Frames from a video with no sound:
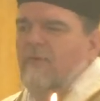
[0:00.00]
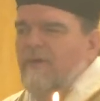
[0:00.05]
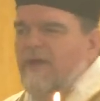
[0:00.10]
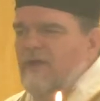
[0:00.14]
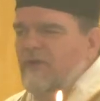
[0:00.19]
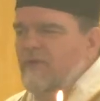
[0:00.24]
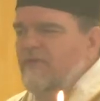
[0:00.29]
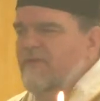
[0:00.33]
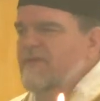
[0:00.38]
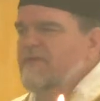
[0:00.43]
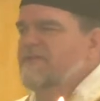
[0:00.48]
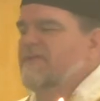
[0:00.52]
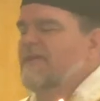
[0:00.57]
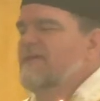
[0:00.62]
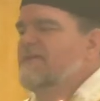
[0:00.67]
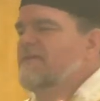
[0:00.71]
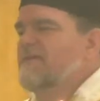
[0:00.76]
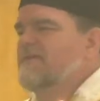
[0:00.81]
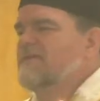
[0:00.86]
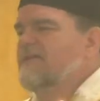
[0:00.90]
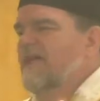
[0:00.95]
do we do these
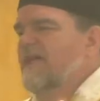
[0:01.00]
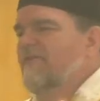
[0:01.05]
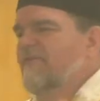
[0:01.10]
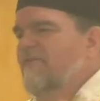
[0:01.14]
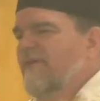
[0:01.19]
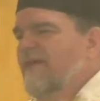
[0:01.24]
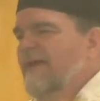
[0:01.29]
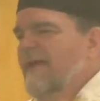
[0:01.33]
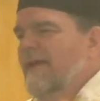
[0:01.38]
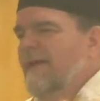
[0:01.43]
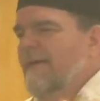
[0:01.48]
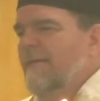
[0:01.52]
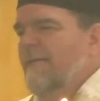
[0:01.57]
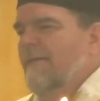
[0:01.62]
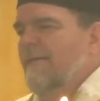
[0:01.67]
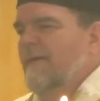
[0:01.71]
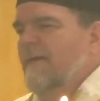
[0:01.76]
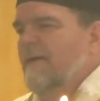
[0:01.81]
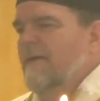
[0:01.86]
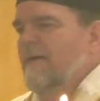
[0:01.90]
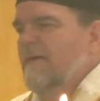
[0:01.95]
things successfully?
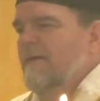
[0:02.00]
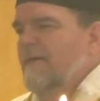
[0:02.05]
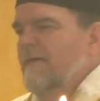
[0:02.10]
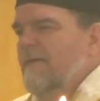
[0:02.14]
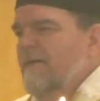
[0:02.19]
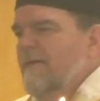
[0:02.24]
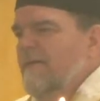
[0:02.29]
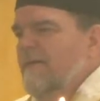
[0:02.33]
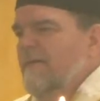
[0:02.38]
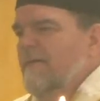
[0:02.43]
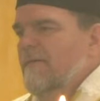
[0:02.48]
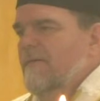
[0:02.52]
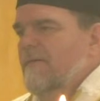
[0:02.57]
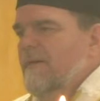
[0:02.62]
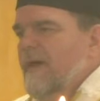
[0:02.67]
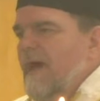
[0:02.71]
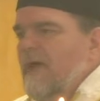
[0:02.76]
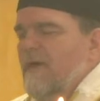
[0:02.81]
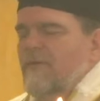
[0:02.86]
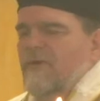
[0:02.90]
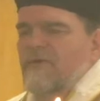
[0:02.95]

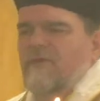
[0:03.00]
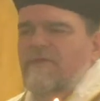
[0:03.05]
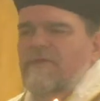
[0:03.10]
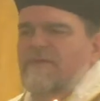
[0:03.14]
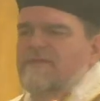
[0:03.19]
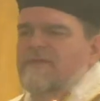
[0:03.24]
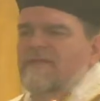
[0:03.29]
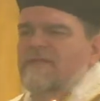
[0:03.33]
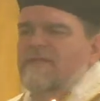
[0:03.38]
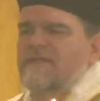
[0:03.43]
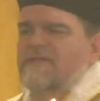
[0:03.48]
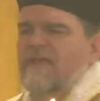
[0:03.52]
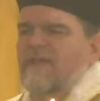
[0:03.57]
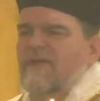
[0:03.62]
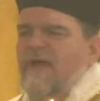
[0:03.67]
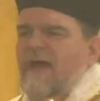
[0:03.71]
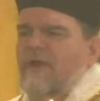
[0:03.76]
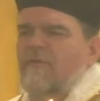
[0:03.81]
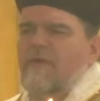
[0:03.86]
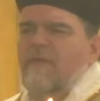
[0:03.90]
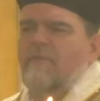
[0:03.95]
How do we do these things
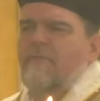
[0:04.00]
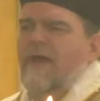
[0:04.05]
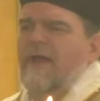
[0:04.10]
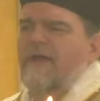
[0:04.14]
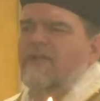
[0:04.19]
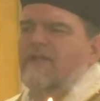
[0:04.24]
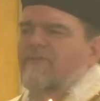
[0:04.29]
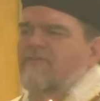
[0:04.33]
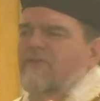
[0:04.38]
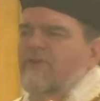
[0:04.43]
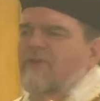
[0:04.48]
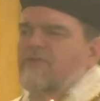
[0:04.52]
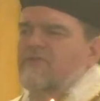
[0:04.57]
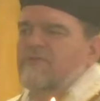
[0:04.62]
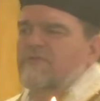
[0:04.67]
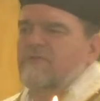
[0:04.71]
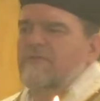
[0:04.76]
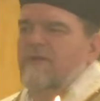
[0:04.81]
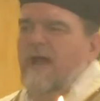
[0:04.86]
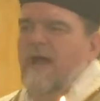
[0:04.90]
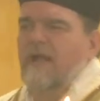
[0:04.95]
successfully? How do we practice
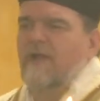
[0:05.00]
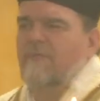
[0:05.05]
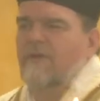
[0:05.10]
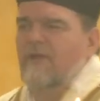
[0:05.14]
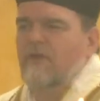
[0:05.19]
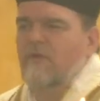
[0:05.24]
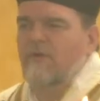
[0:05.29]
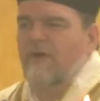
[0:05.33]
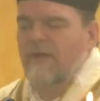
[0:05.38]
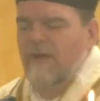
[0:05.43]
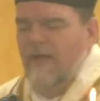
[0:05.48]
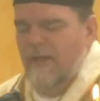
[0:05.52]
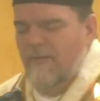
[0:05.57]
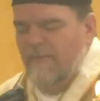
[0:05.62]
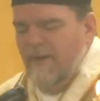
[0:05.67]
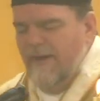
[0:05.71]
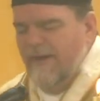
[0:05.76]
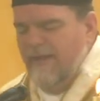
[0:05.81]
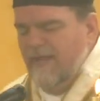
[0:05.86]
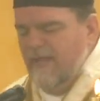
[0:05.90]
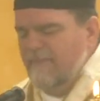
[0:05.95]
virtue? How do we do it?
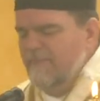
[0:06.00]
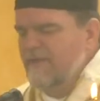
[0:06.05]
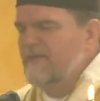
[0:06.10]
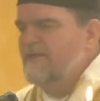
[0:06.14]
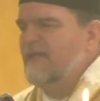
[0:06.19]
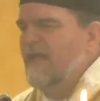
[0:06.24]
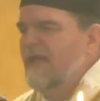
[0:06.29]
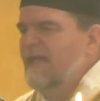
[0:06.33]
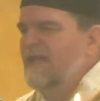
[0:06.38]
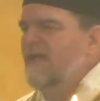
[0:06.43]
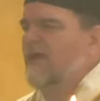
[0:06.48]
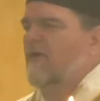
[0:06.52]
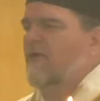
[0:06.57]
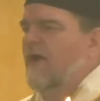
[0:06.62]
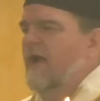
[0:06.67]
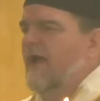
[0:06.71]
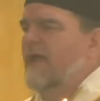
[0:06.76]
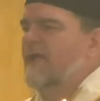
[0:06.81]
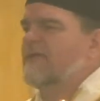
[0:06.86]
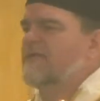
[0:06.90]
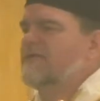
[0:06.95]
By imitating
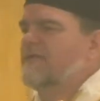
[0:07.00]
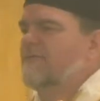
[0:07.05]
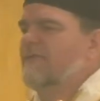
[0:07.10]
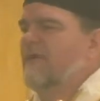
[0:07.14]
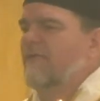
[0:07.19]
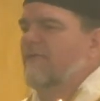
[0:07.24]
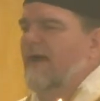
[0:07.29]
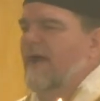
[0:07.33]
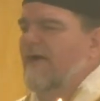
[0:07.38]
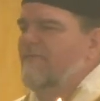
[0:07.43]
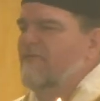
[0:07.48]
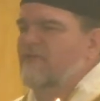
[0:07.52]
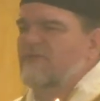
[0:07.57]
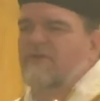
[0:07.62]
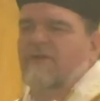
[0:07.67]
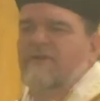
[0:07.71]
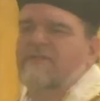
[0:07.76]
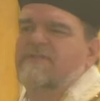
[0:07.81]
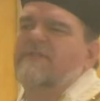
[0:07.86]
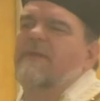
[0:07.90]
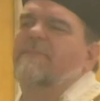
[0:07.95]
Christ. And we arrive at the
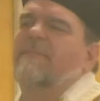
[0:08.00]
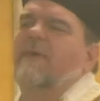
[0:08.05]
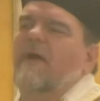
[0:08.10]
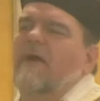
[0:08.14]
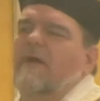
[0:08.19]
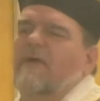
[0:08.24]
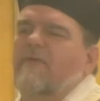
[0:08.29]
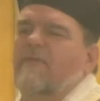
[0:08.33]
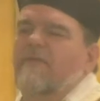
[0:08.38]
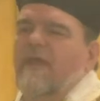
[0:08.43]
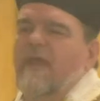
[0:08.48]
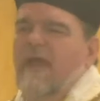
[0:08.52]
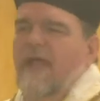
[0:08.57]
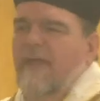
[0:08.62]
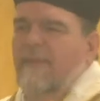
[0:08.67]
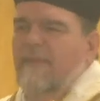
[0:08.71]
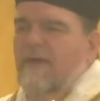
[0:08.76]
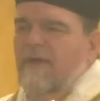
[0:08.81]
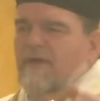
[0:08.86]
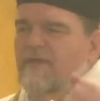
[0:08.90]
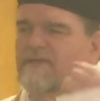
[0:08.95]
Tertia Pars.
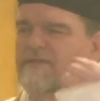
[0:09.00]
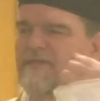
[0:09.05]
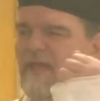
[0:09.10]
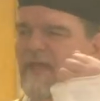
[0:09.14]
And there is,